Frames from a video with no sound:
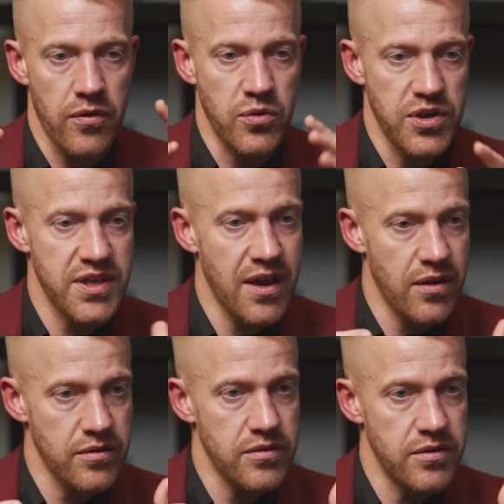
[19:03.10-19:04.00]
We sat
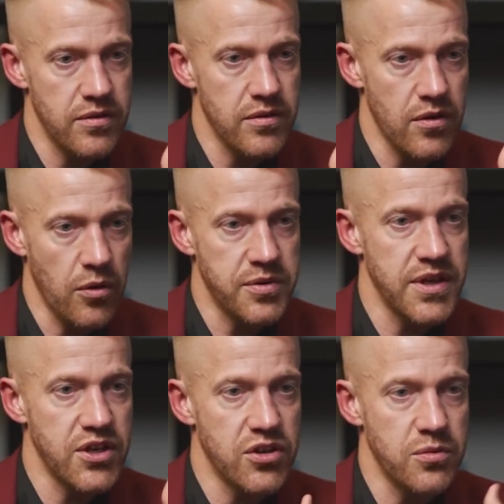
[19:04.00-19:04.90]
opposite
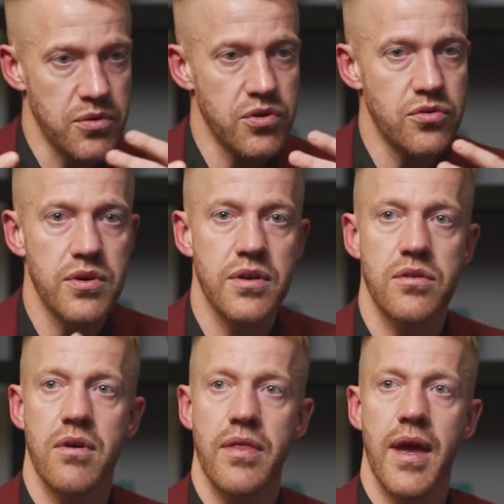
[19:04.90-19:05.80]
each other, we were talking
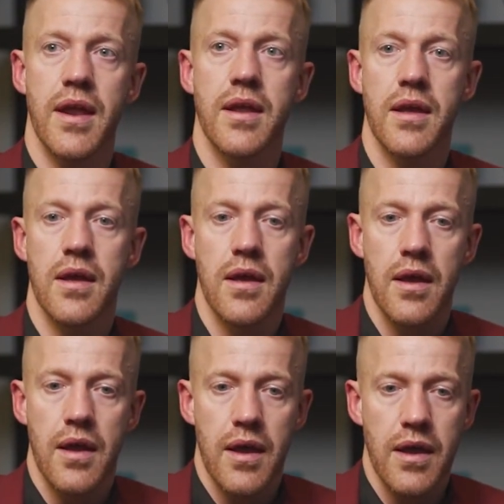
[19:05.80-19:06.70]
throughout that.
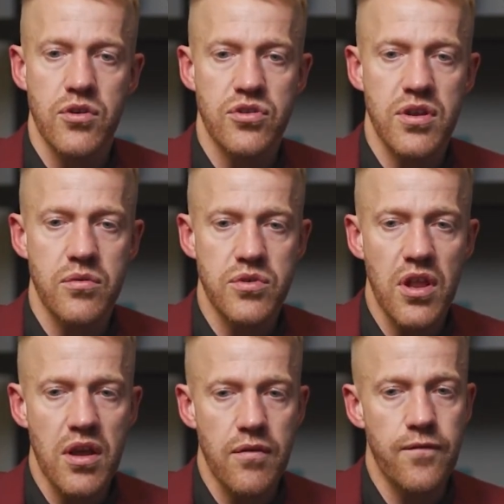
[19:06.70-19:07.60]
It was
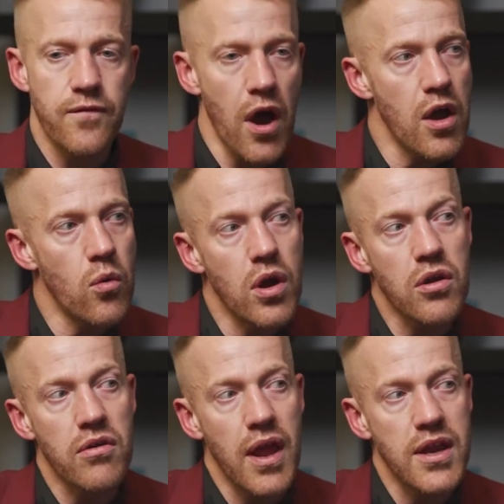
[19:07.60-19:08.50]
like a
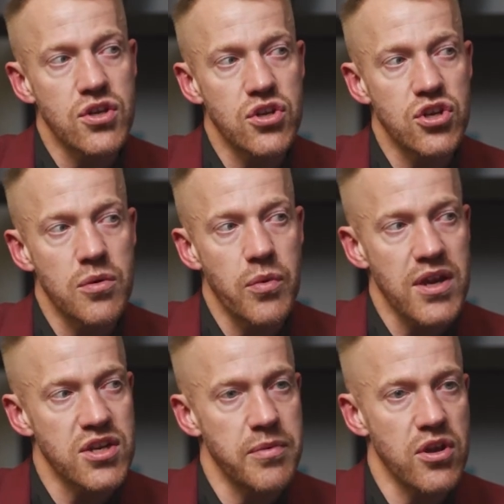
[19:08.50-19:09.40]
firework relationship. We
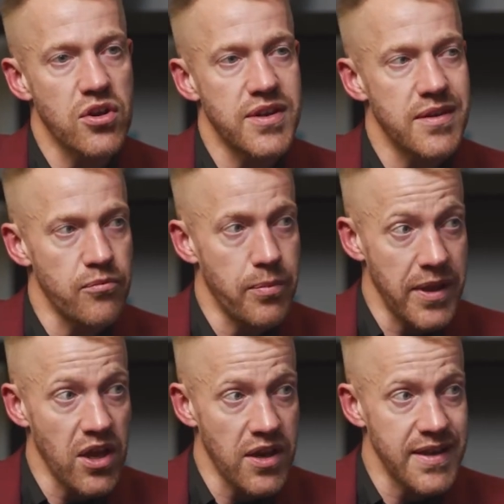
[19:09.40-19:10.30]
actually
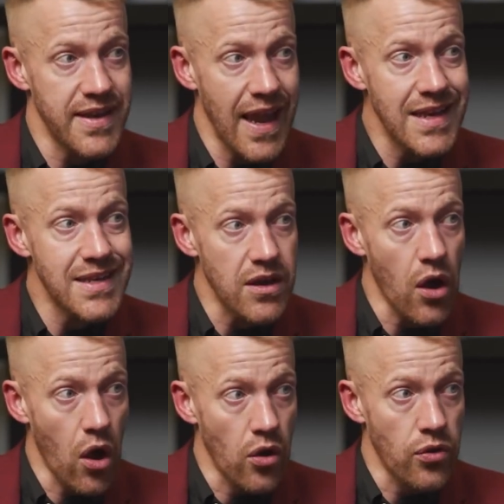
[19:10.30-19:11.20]
began dating
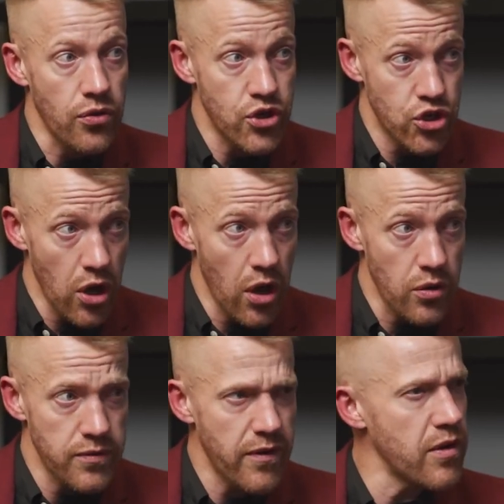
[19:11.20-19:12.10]
on the
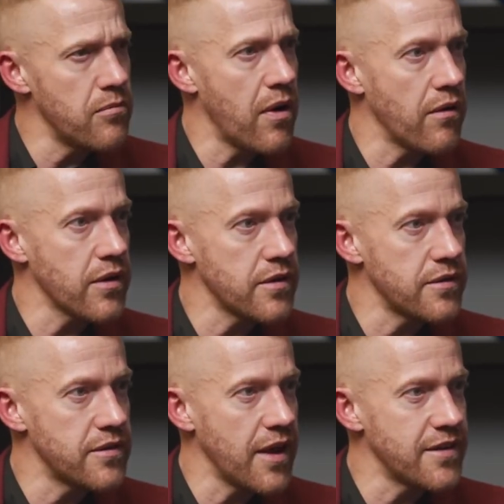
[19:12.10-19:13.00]
show, very American
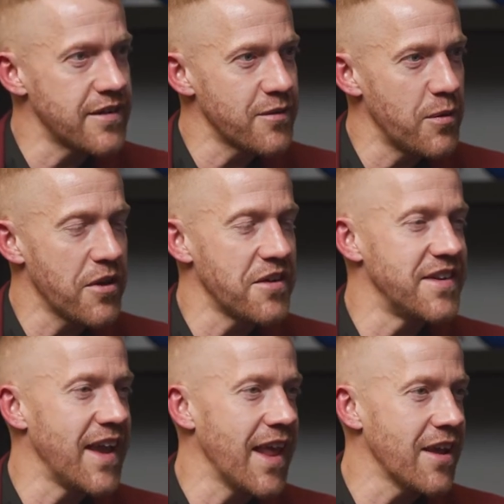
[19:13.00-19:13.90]
dating. Yeah. We began
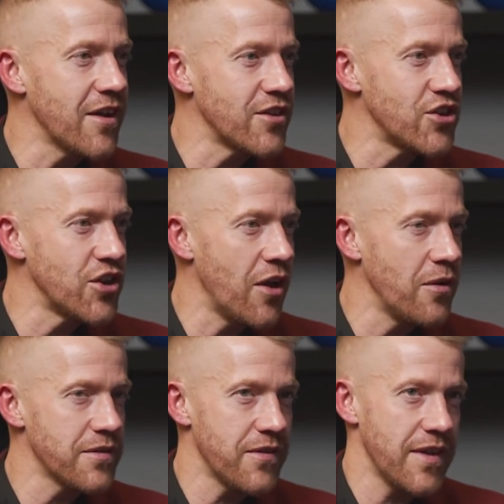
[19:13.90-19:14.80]
dating on the show, it
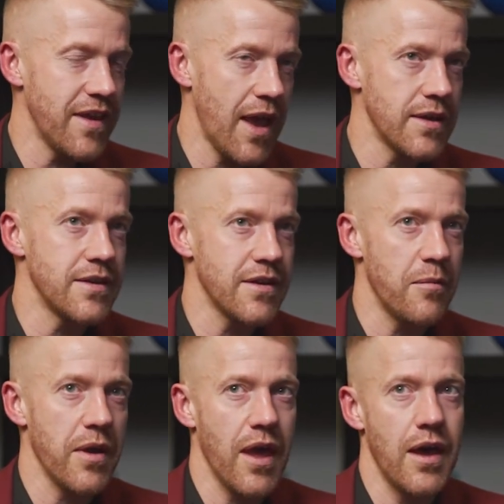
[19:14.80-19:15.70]
was fantastic, oh
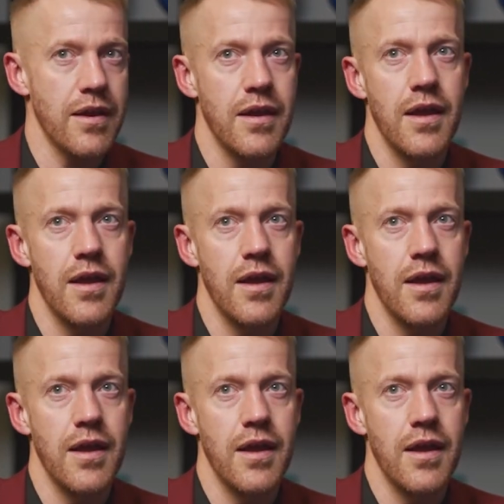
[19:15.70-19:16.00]
my God.